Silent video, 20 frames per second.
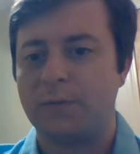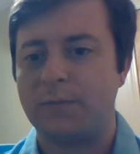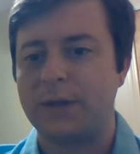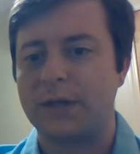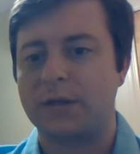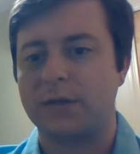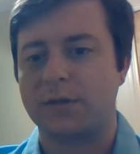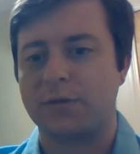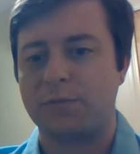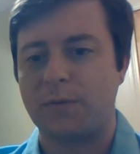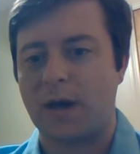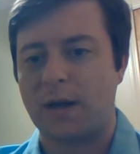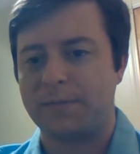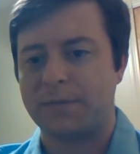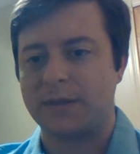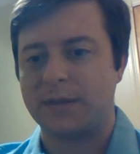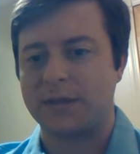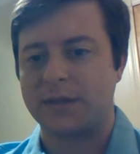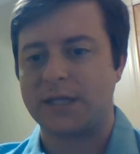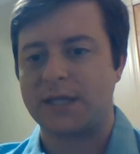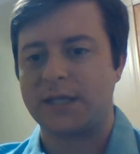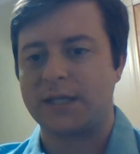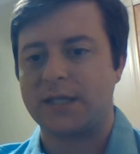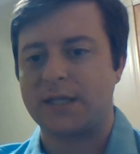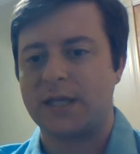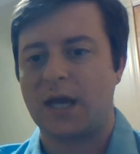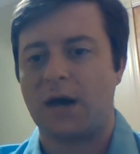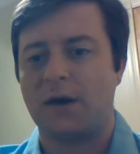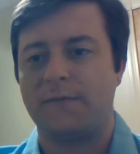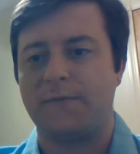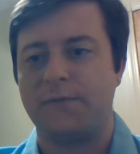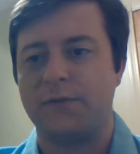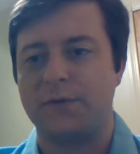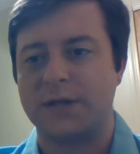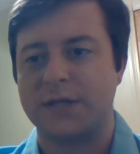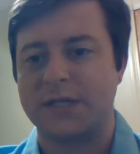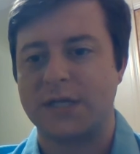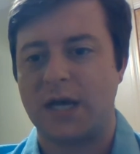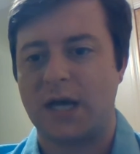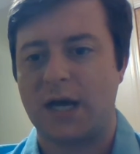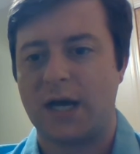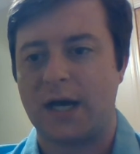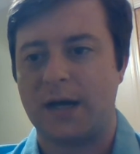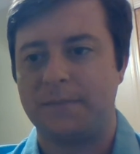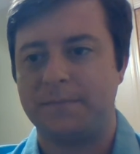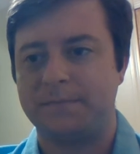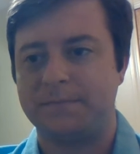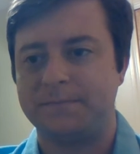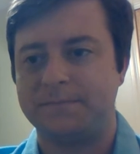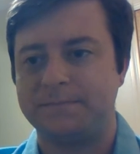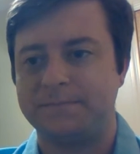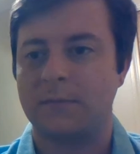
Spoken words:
We could swap this Titi out for a ta,